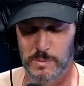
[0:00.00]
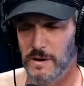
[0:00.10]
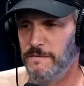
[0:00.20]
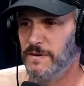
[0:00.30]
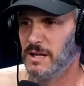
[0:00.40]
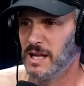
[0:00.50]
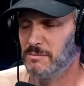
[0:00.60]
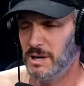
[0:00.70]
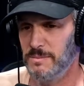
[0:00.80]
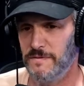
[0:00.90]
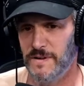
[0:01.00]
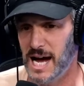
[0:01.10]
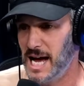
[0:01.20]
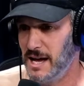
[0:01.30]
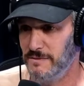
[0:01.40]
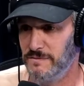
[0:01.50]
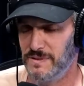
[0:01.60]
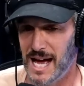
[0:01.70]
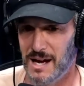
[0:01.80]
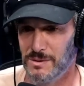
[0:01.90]
but it felt like maybe
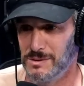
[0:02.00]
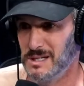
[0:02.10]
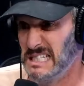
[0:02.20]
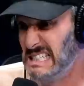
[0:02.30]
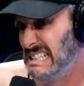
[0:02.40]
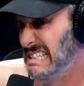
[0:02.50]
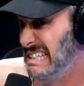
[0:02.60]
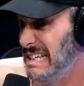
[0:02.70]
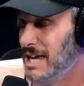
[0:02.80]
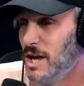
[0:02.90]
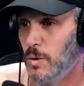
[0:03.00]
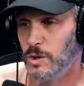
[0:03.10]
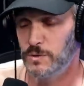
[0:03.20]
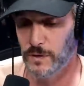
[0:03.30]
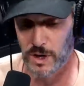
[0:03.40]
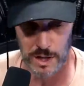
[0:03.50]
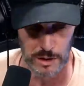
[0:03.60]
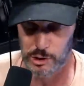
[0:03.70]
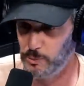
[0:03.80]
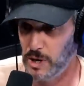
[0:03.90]
5,000, which for
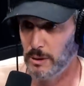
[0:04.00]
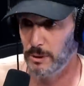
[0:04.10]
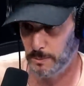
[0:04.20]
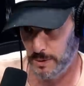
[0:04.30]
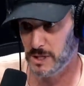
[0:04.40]
her is probably pretty